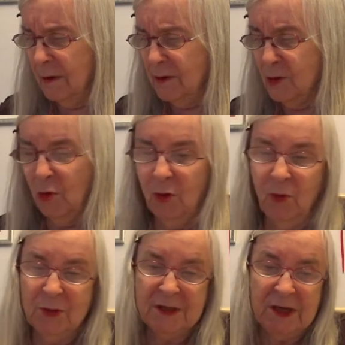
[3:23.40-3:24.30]
So it
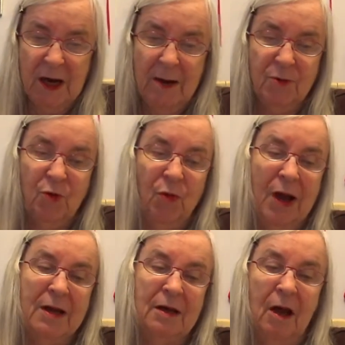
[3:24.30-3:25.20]
was time to
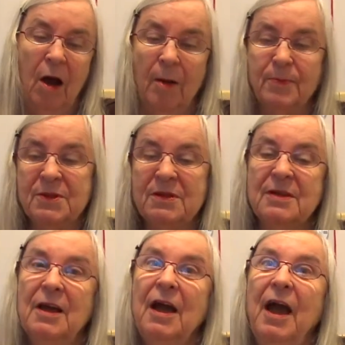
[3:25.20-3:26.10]
write copse
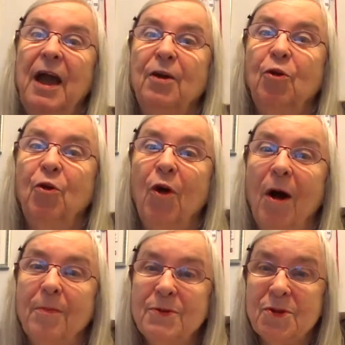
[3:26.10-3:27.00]
and
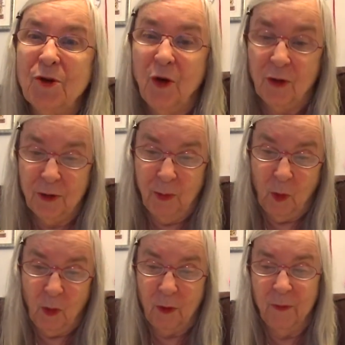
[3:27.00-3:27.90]
crops on the
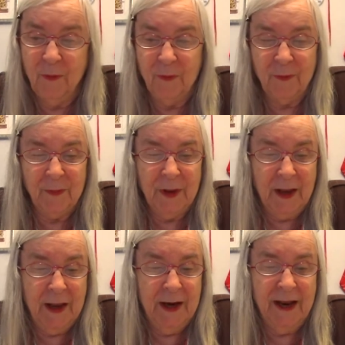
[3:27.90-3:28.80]
board
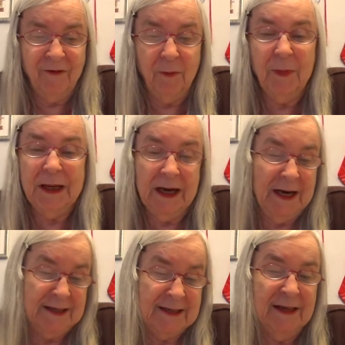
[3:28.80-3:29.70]
and have a mini
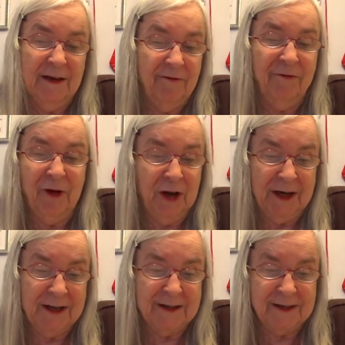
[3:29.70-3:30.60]
lesson in
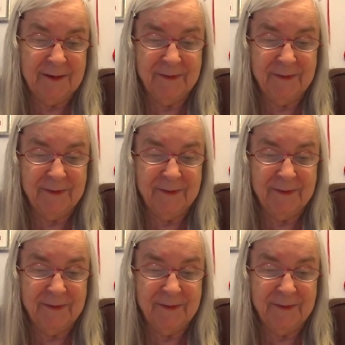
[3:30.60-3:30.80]
phonics.